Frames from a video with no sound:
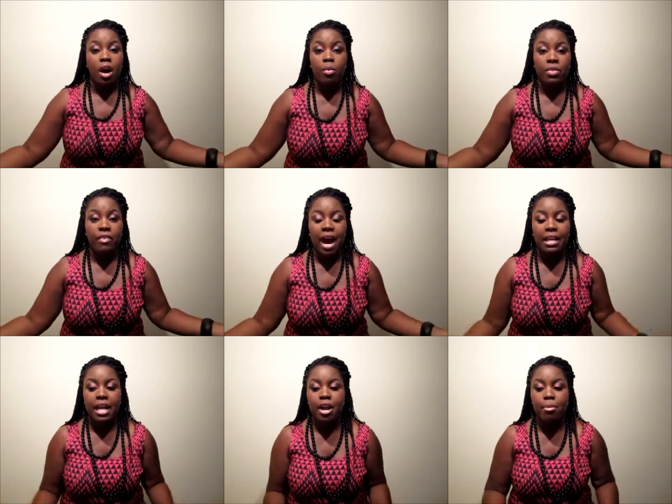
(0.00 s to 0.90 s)
with fine
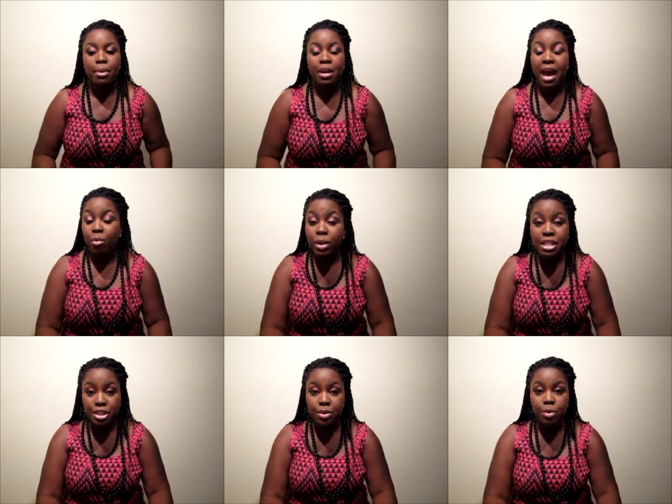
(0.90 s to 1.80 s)
hair, but we
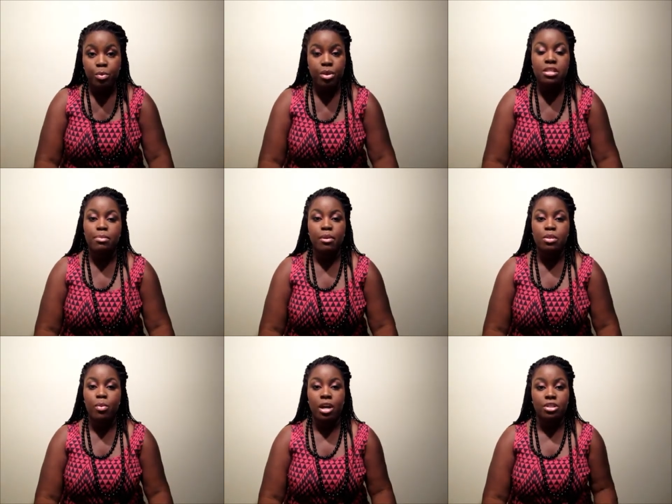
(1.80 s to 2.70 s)
do. We're supposed
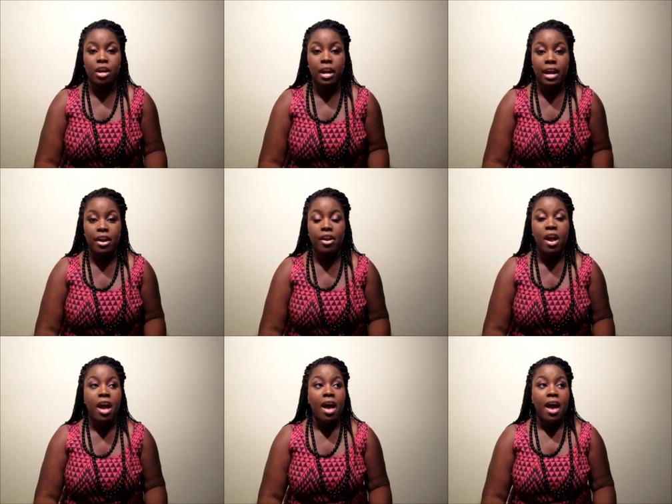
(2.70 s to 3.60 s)
to wash our hair
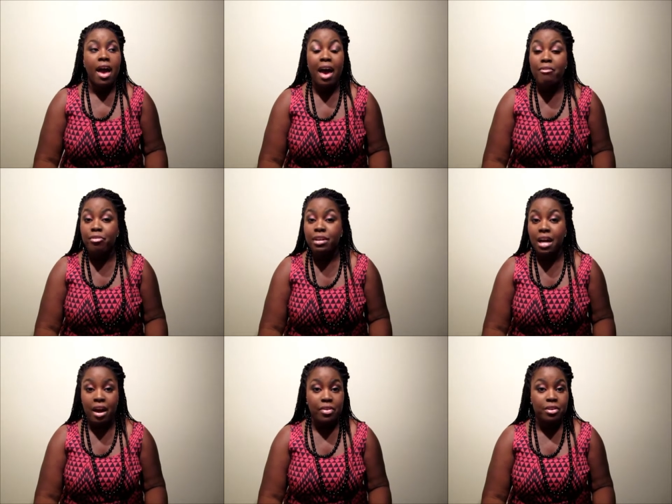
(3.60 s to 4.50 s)
every
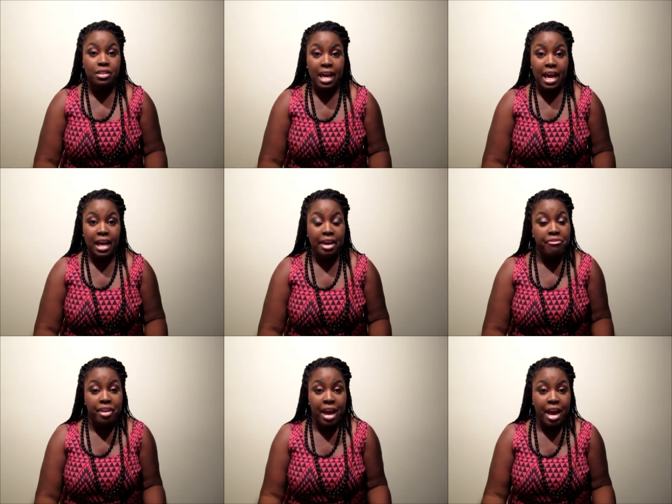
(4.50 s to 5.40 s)
other day,
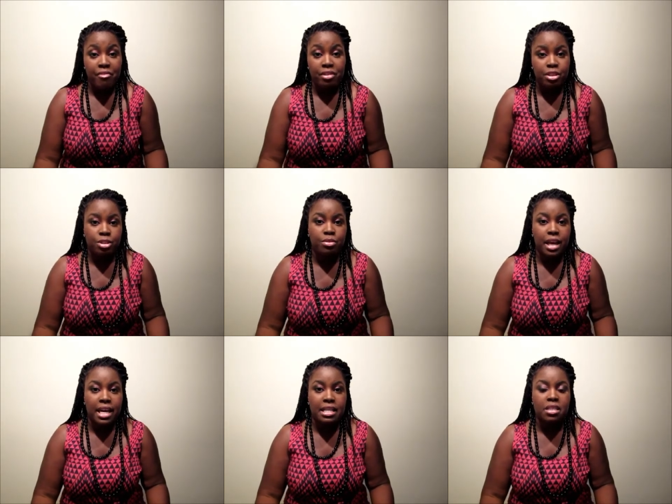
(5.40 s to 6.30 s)
if not every 2
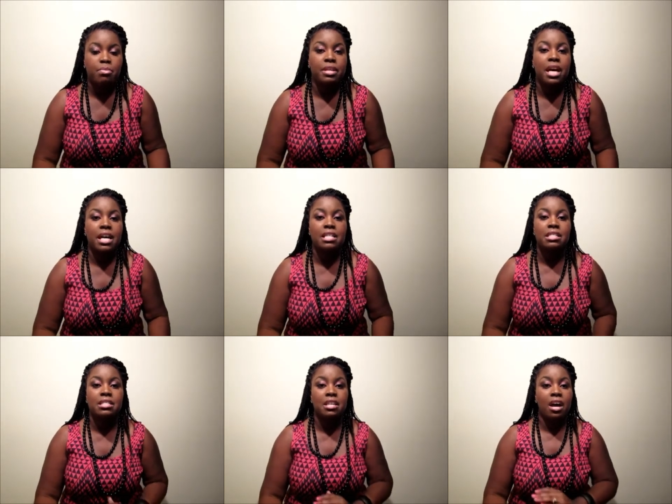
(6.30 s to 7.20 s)
days,
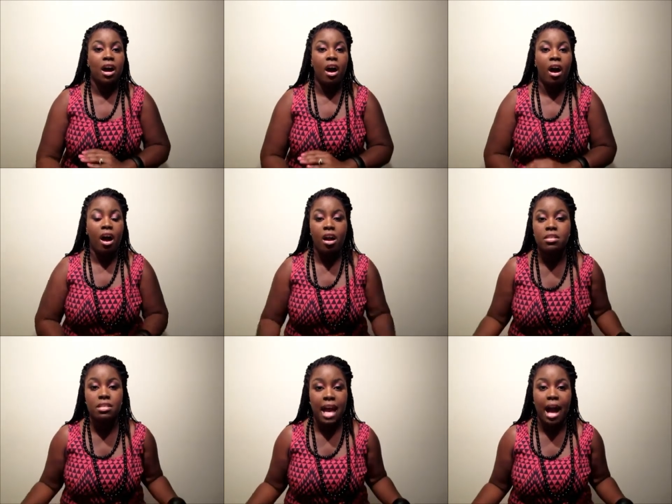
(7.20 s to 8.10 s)
because our
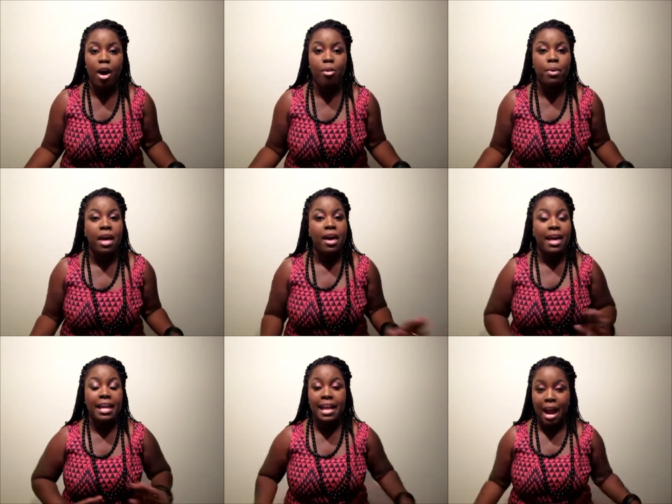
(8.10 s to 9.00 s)
scalp
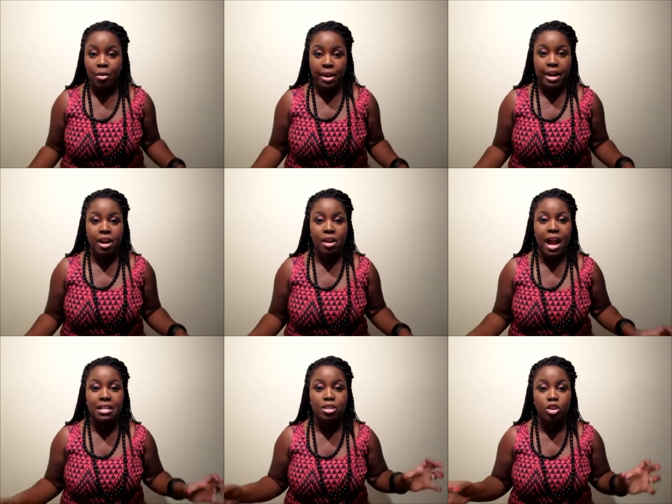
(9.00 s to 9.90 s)
and our hair
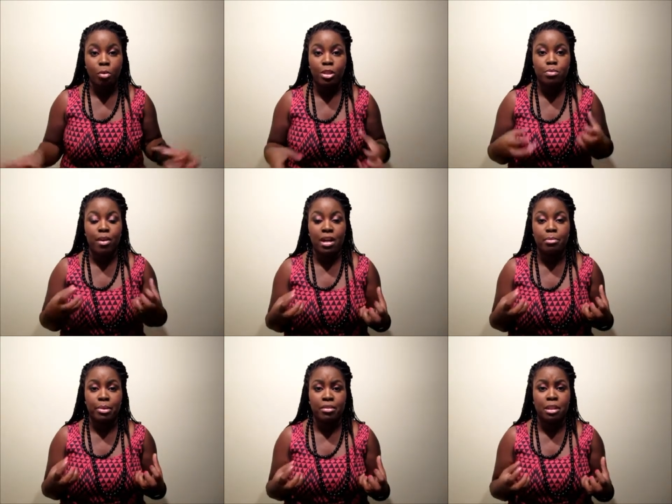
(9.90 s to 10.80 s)
has so much
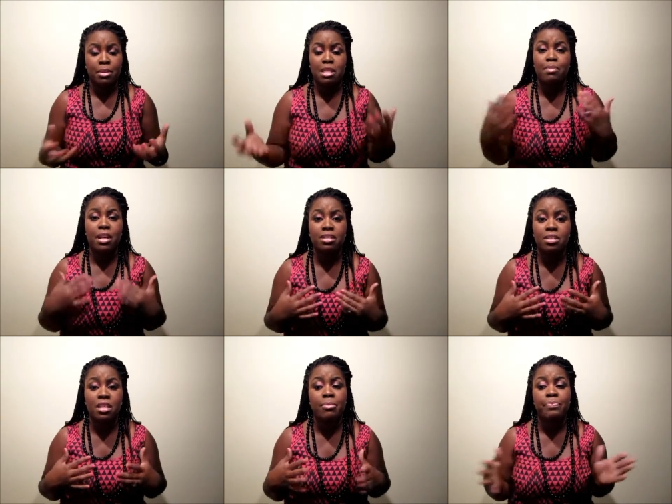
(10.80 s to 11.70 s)
product buildup,
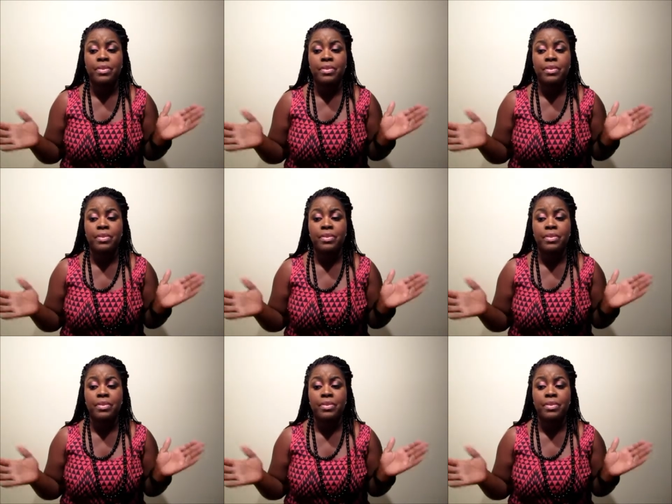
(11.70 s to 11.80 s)
especially